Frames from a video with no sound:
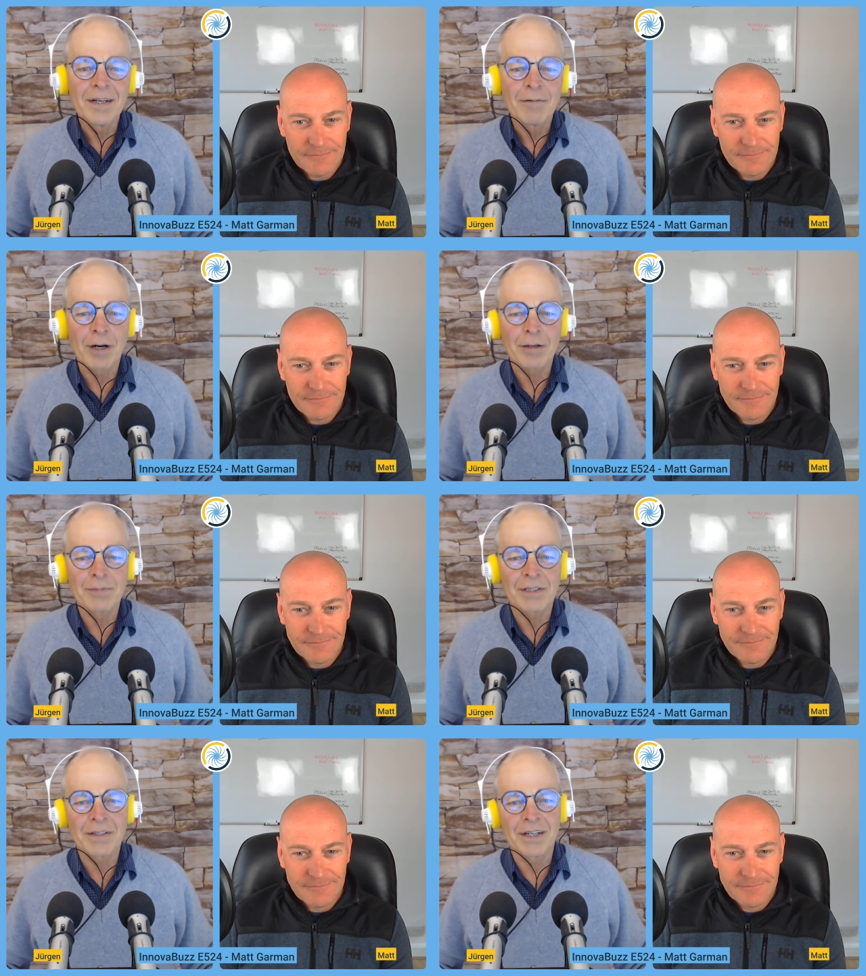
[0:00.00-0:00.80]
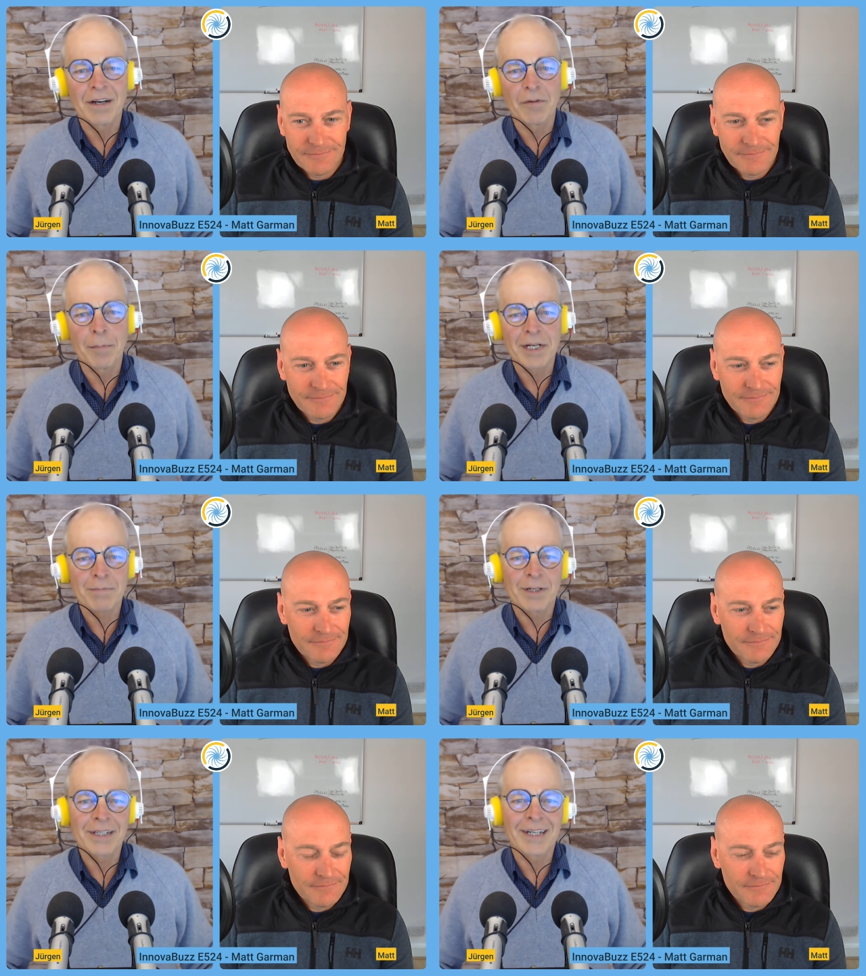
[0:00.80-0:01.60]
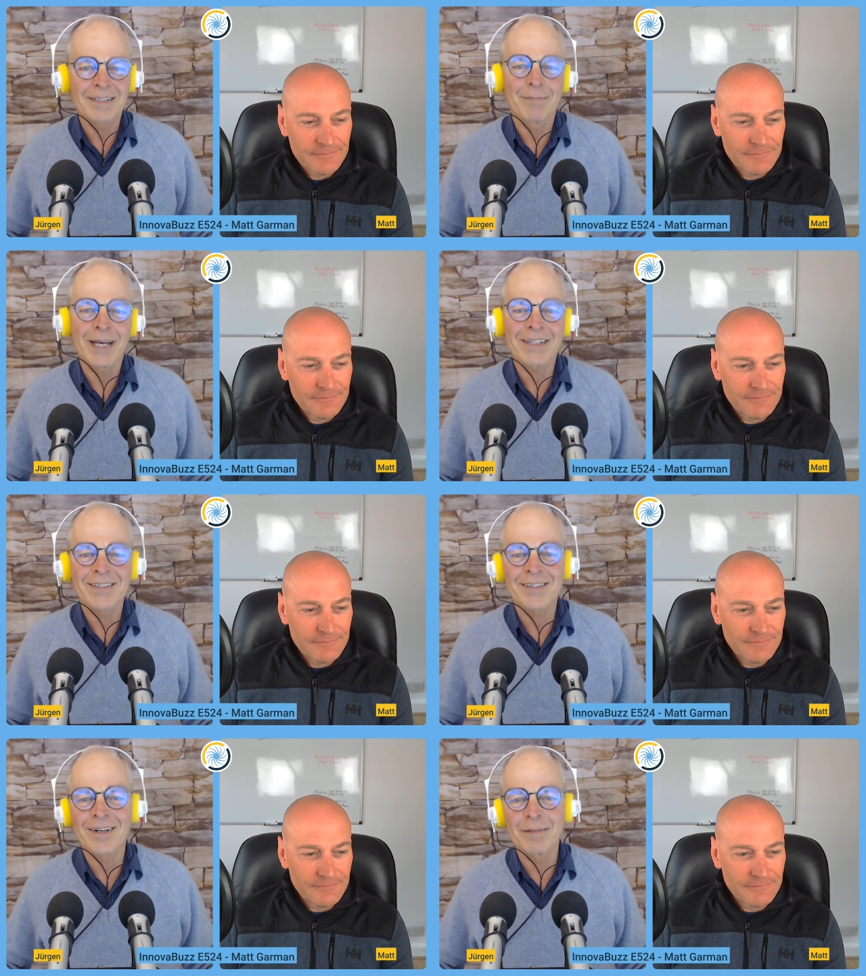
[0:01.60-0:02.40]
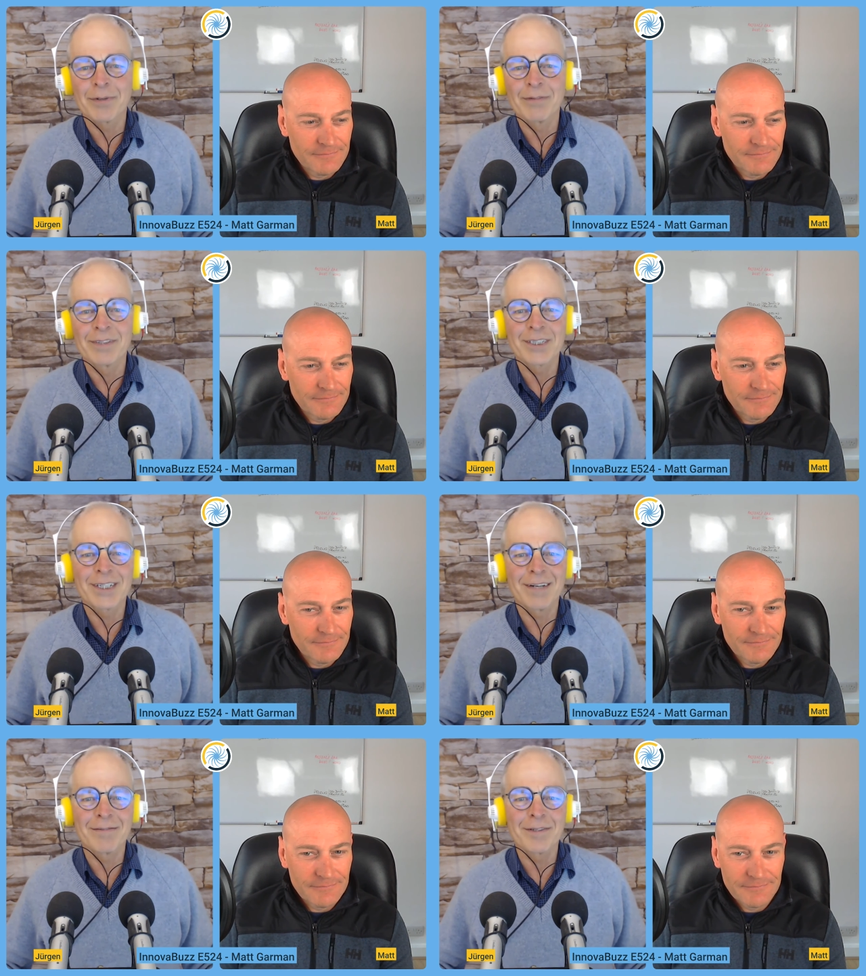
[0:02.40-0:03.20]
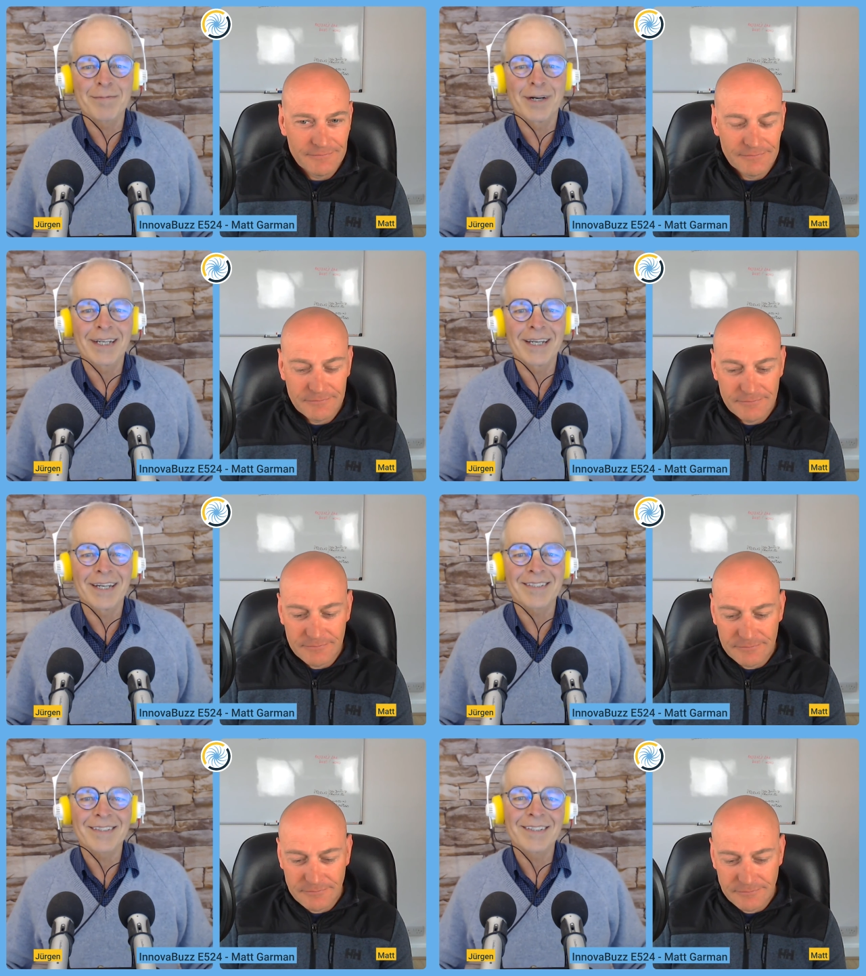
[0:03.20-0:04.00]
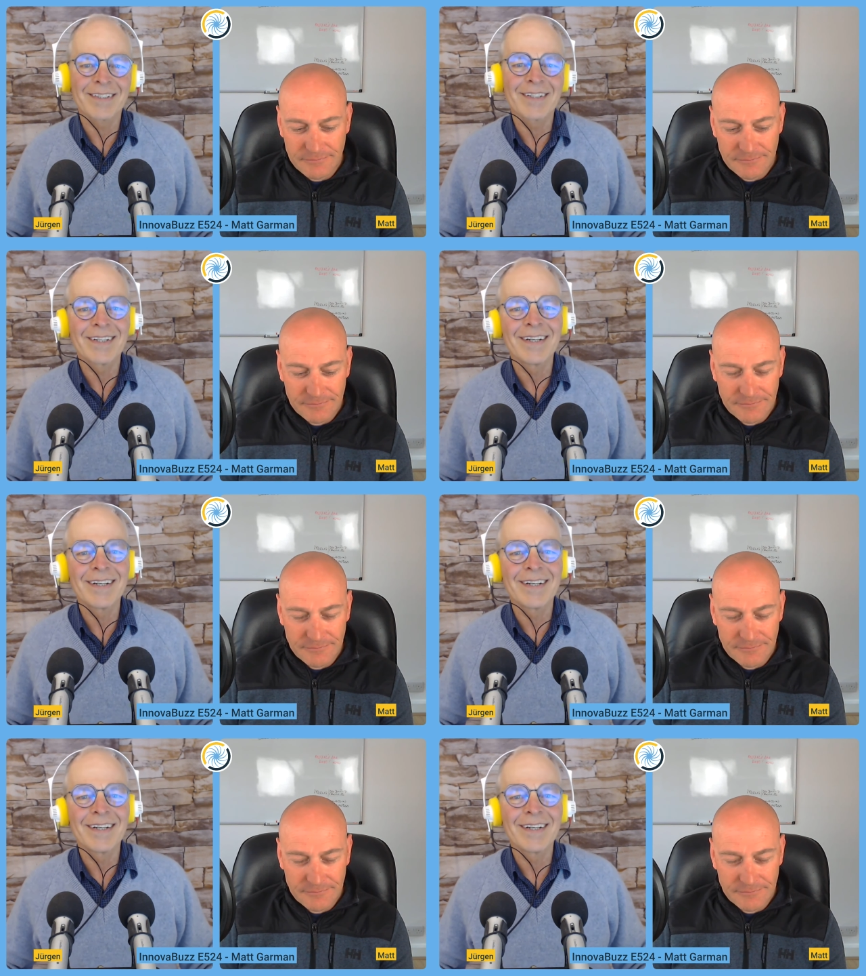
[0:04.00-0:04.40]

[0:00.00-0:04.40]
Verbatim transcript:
Speaker 1: Welcome to the InnovaBuzz podcast, Matt. It's a great privilege to have you as my guest.